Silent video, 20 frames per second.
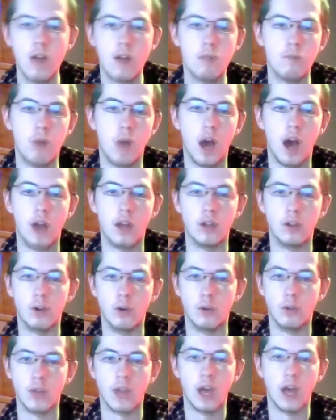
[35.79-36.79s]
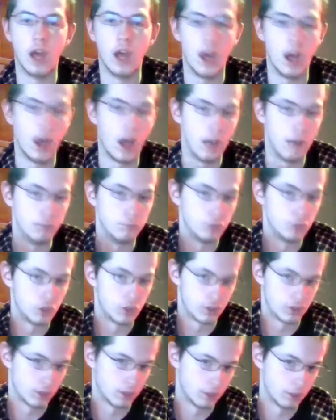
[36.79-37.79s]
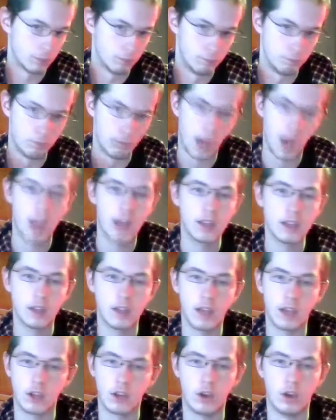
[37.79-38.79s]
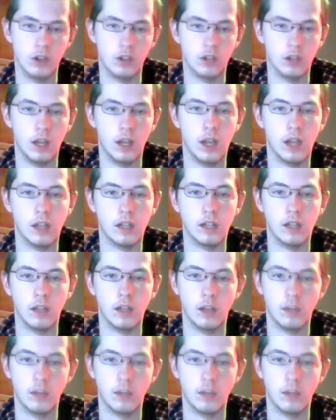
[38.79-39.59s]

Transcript: but I know that I'm just going to buy a neck online,